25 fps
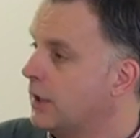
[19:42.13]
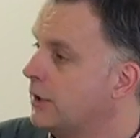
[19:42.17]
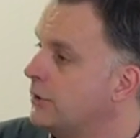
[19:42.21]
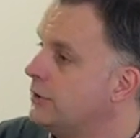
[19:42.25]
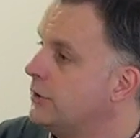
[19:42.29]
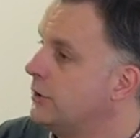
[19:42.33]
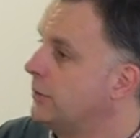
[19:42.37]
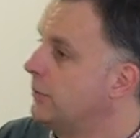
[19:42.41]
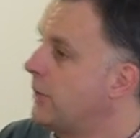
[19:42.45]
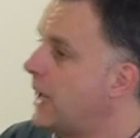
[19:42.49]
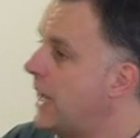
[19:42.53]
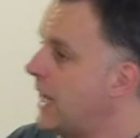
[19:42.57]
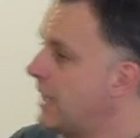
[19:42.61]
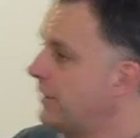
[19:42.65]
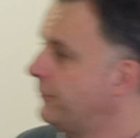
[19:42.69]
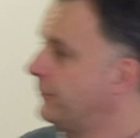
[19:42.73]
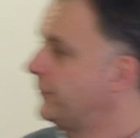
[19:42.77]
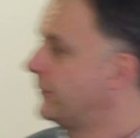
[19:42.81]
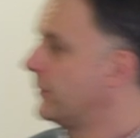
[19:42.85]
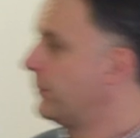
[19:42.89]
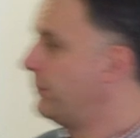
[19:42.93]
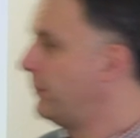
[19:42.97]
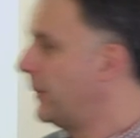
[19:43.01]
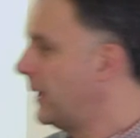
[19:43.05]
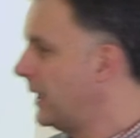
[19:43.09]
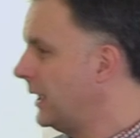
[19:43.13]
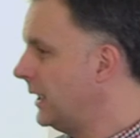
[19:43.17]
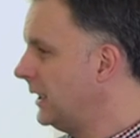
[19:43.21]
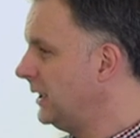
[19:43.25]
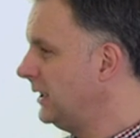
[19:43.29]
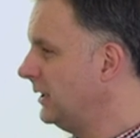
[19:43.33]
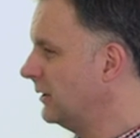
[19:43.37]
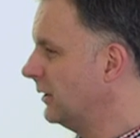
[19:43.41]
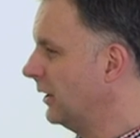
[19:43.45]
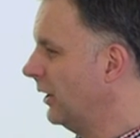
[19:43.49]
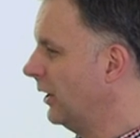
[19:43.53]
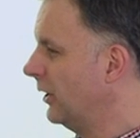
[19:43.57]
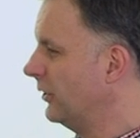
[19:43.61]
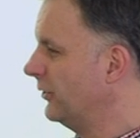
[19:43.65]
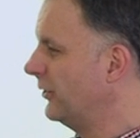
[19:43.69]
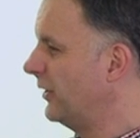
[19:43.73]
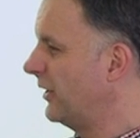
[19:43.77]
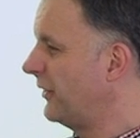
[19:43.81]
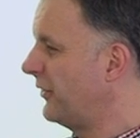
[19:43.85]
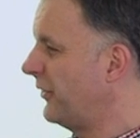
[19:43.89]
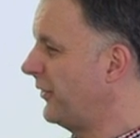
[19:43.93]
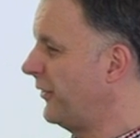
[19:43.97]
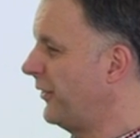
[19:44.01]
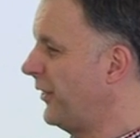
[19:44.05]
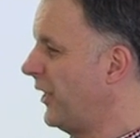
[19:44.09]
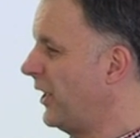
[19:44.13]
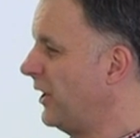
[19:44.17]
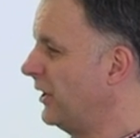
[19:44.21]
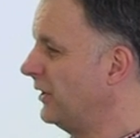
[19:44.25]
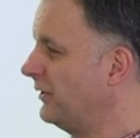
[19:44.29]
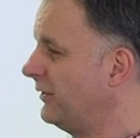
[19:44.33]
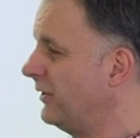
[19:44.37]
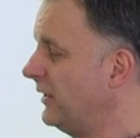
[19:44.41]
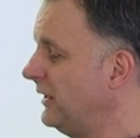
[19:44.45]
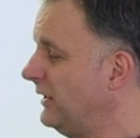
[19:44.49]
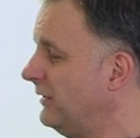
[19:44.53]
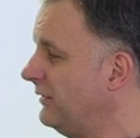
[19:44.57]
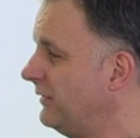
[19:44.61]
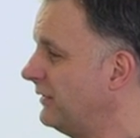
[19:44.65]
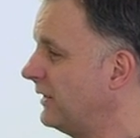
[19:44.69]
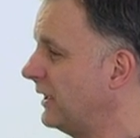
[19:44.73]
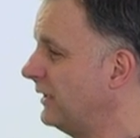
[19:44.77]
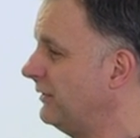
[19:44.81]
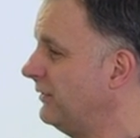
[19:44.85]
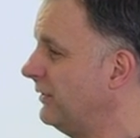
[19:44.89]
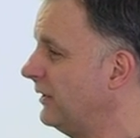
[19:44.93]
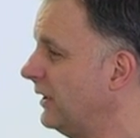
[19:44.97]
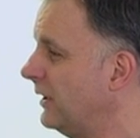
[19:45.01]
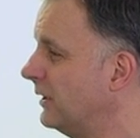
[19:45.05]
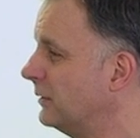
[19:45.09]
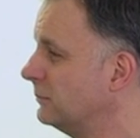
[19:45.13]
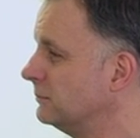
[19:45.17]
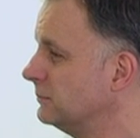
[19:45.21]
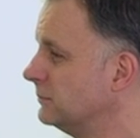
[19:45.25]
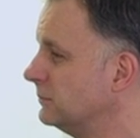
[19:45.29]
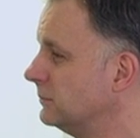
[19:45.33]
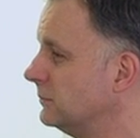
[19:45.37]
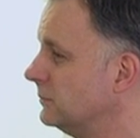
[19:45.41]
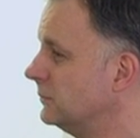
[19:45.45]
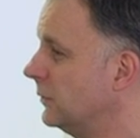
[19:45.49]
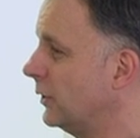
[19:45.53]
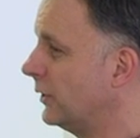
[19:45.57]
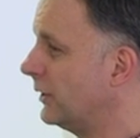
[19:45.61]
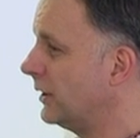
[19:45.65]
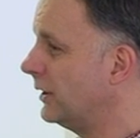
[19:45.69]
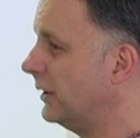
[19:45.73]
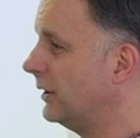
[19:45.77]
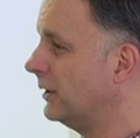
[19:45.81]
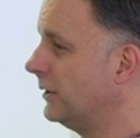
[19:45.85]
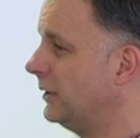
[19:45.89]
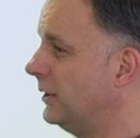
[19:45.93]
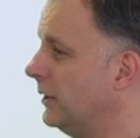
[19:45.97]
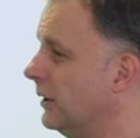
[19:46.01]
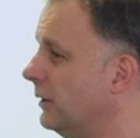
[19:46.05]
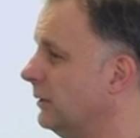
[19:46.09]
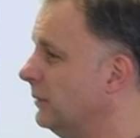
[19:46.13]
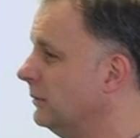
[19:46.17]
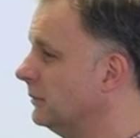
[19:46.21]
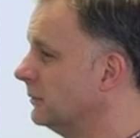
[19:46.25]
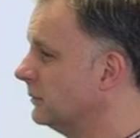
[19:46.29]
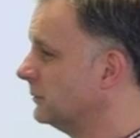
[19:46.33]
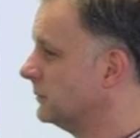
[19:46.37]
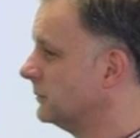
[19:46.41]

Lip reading: You have to be under 30, Stacey, I'm looking at you.